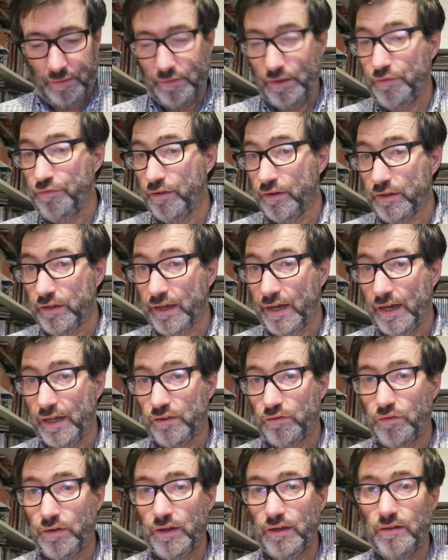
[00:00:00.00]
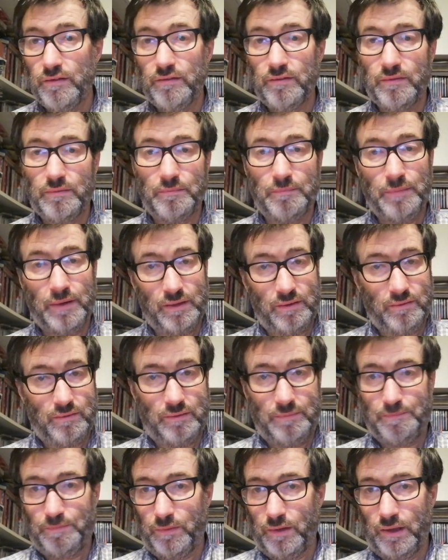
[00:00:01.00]
different countries,
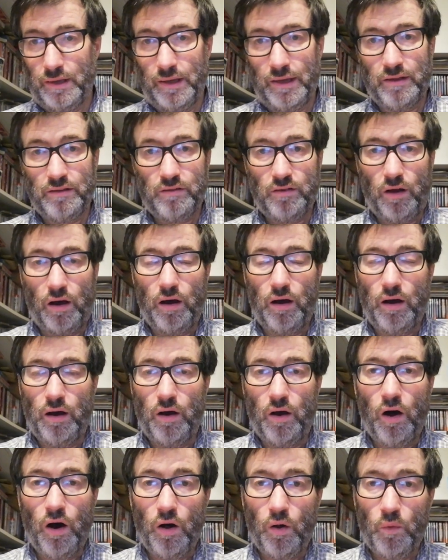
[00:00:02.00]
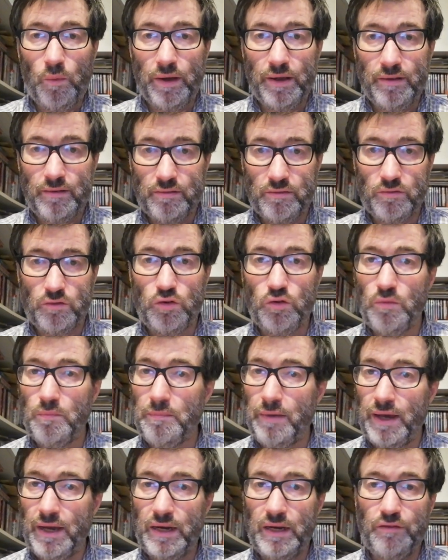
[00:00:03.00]
but as always too
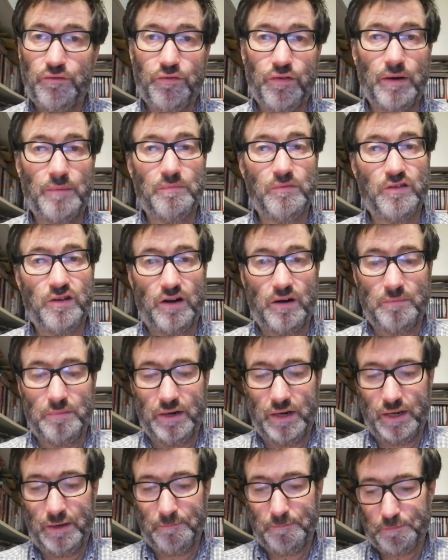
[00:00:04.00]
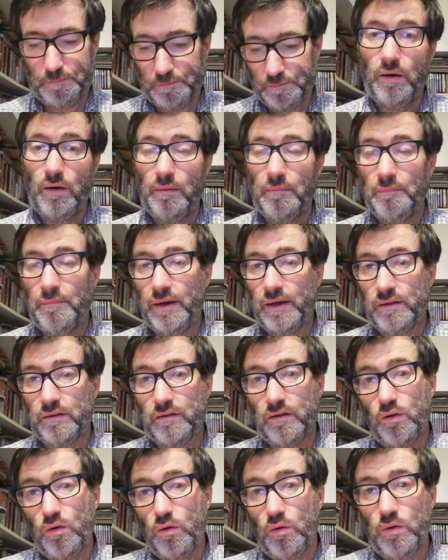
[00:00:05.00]
many from Germany.
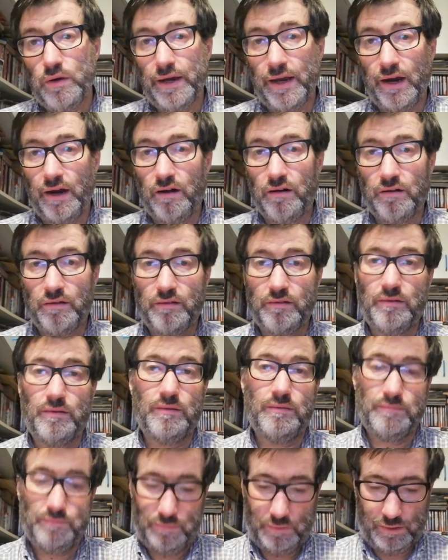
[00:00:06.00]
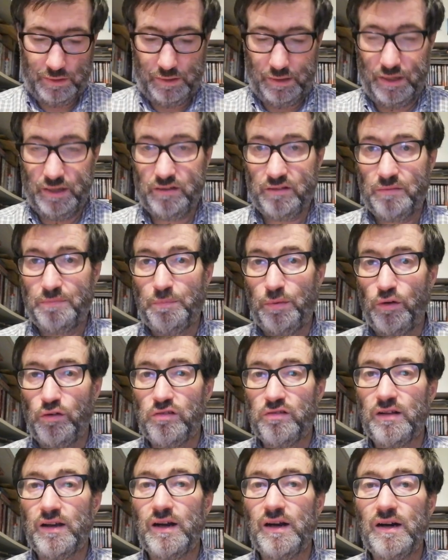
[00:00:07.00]
But who cares? It's
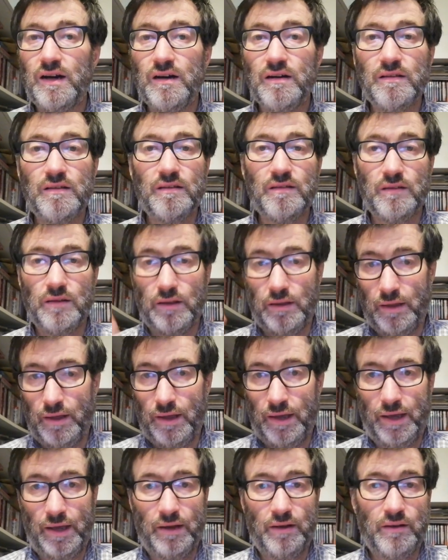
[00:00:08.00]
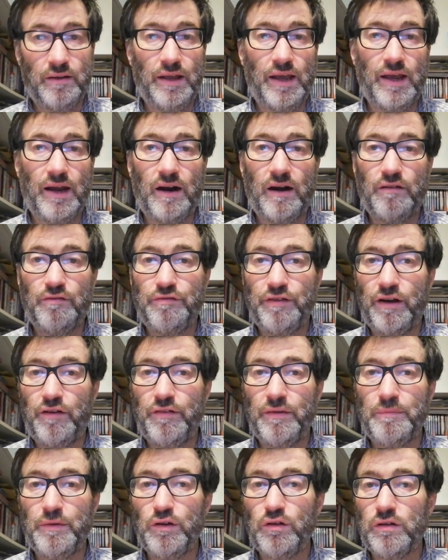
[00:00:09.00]
postcards and they are
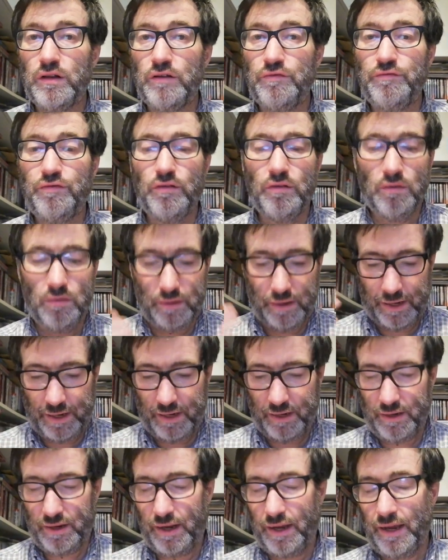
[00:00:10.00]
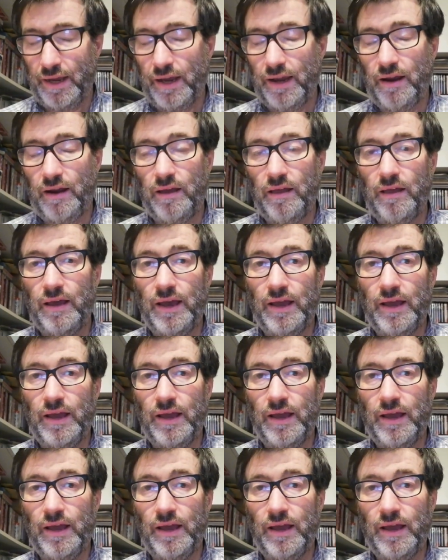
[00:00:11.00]
very beautiful and they